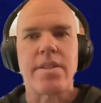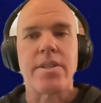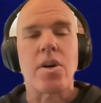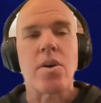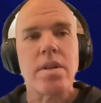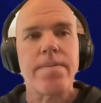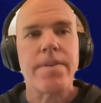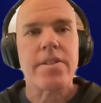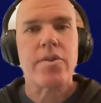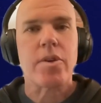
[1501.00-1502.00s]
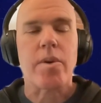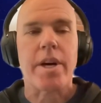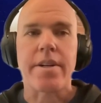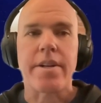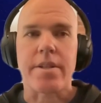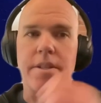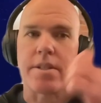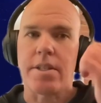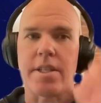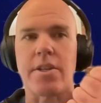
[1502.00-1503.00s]
The only fields that are required are you
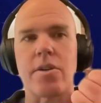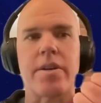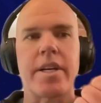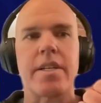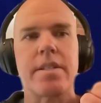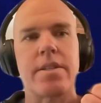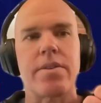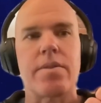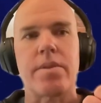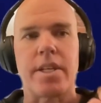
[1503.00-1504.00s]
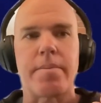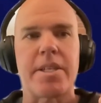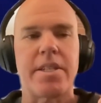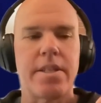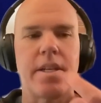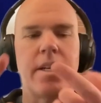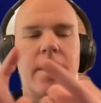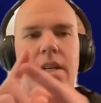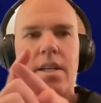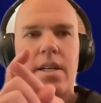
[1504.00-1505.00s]
need the URL to the image,
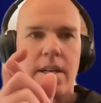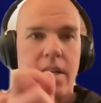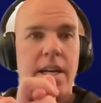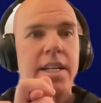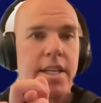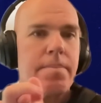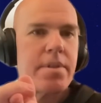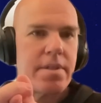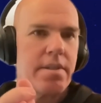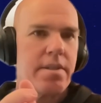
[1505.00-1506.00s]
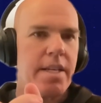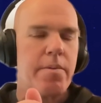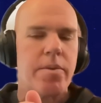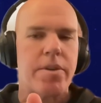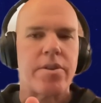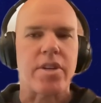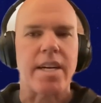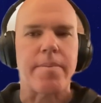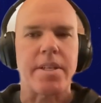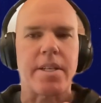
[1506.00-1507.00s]
concept, what you're
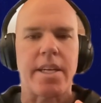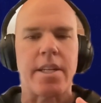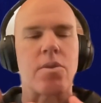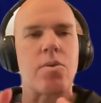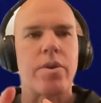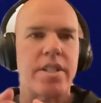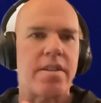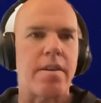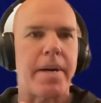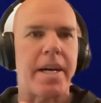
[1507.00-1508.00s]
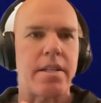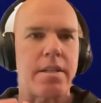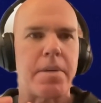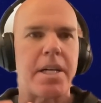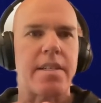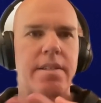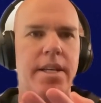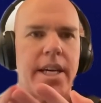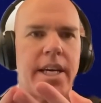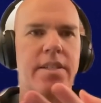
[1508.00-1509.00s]
describing, and the coordinates of the bounding box,
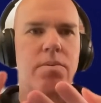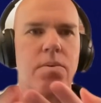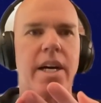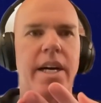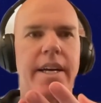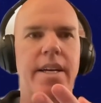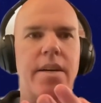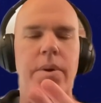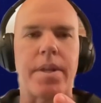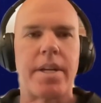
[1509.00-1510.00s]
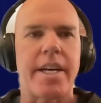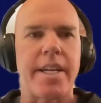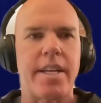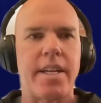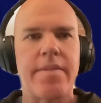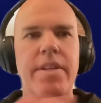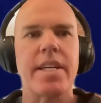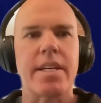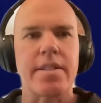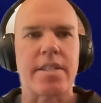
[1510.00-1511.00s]
the X, Y, width, and height.
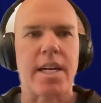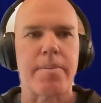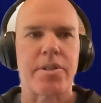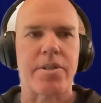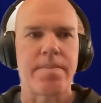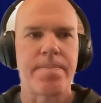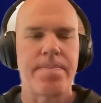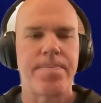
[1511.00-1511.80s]
Everything else is optional.